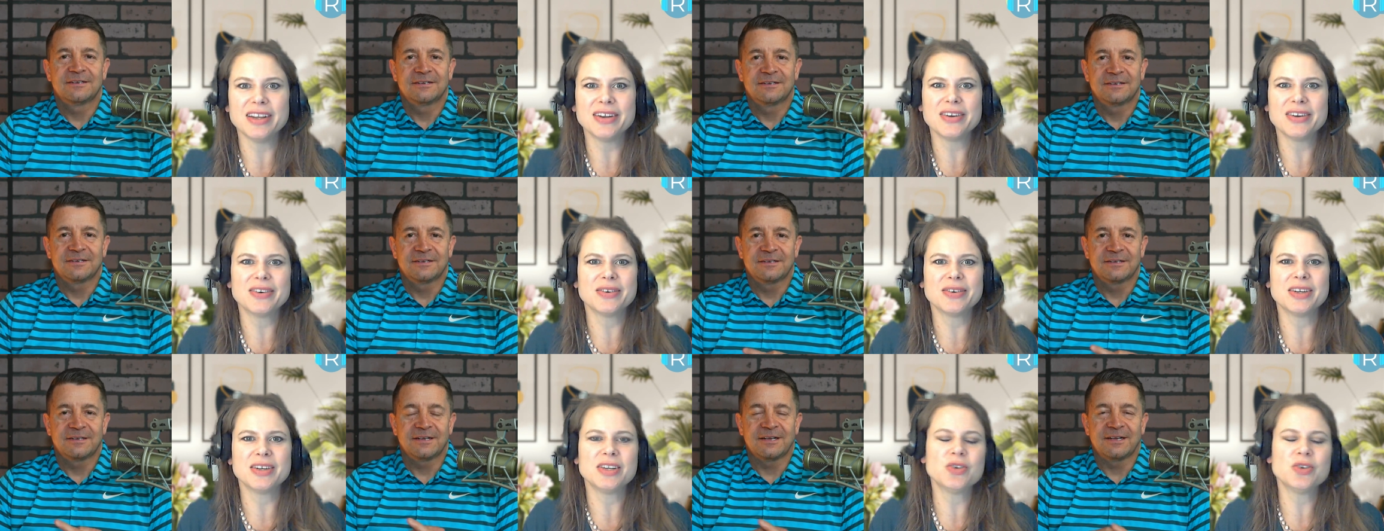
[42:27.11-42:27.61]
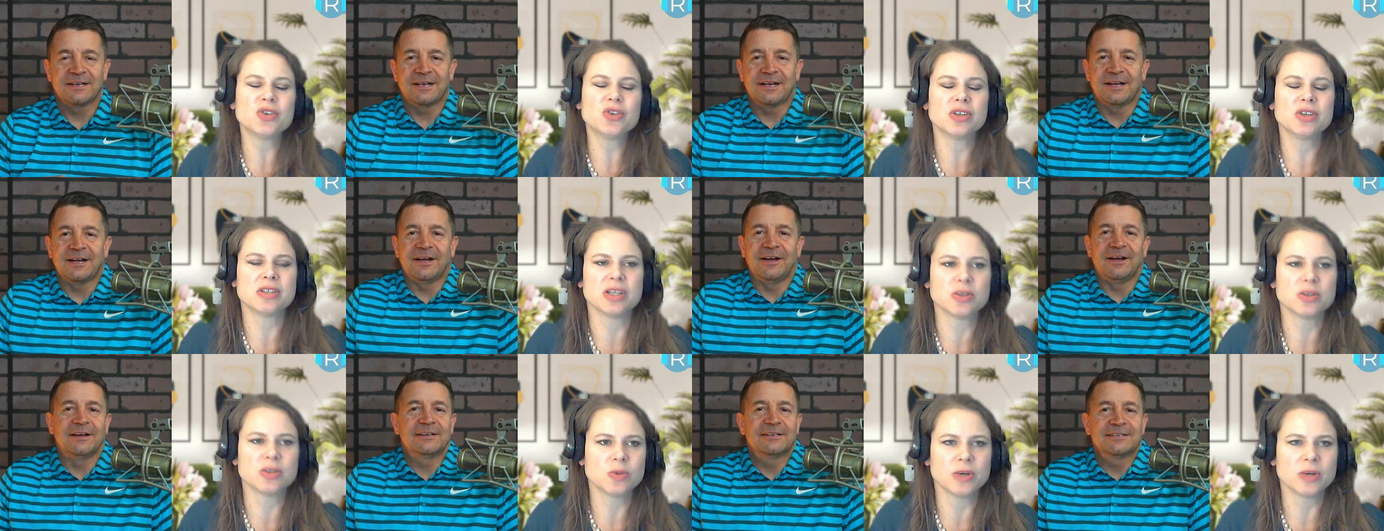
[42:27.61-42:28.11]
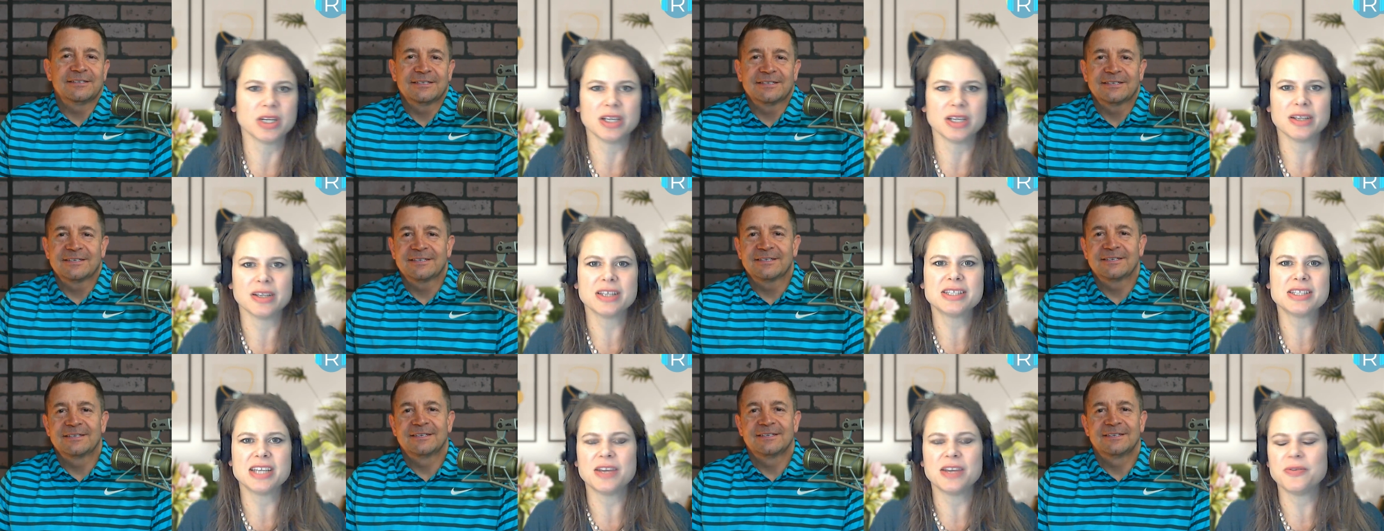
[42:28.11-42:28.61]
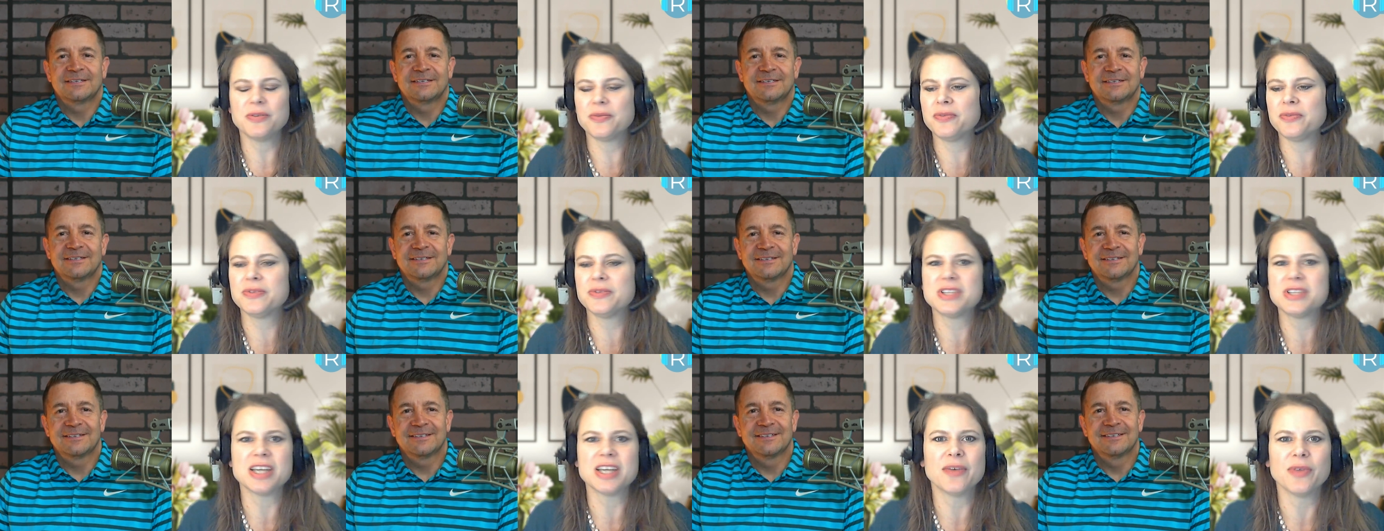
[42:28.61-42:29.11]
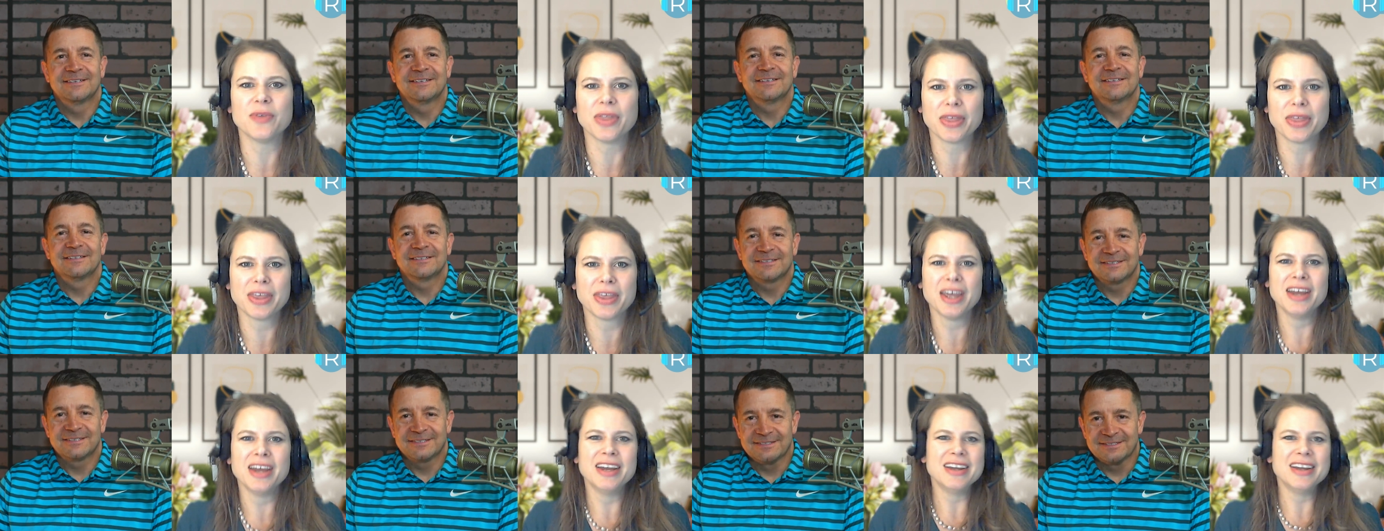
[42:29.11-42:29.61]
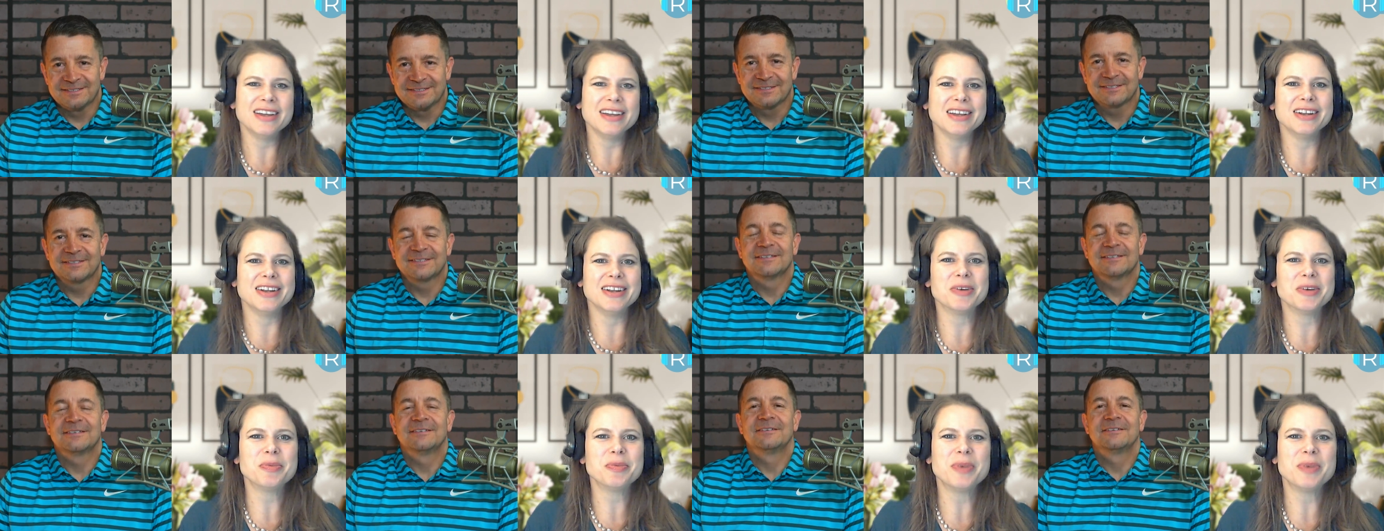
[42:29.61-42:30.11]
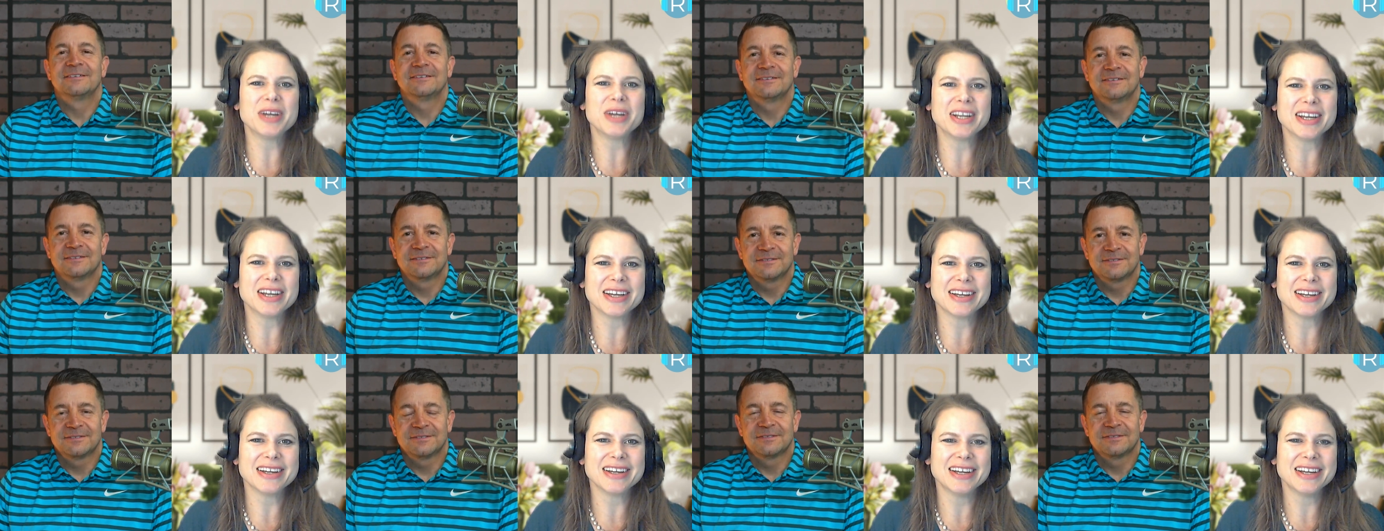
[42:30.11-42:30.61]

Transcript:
Speaker 1: You know, or usually it's not 20, let's say seventh, you know, but uh